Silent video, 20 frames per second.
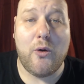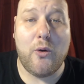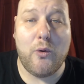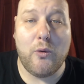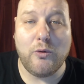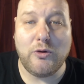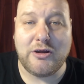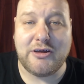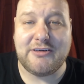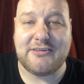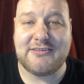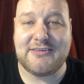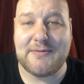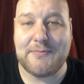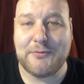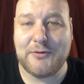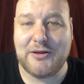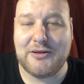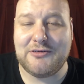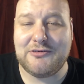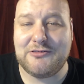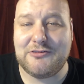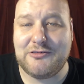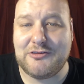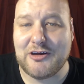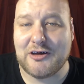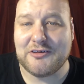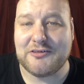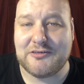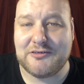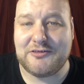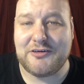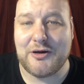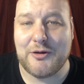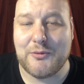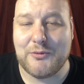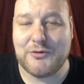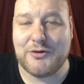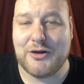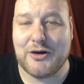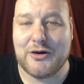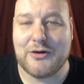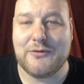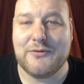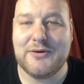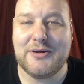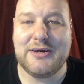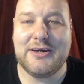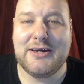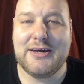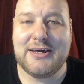or you simply just don't know,